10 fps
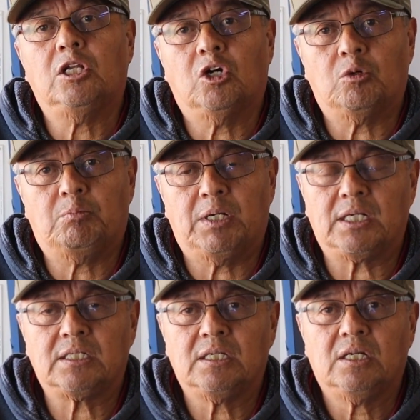low
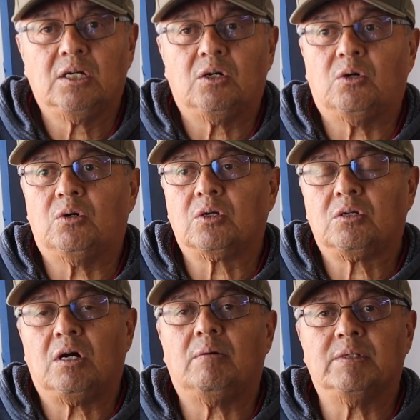buck or
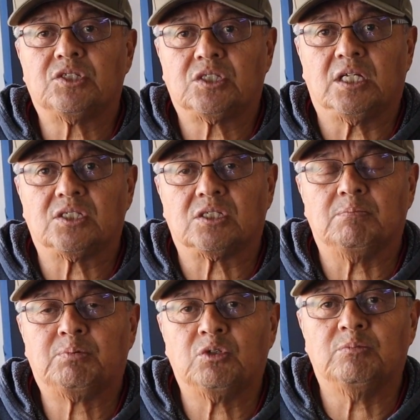common sense
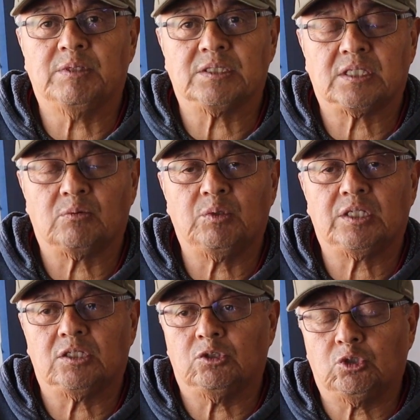improvements that we
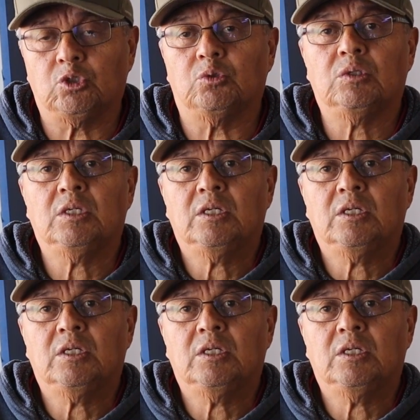can do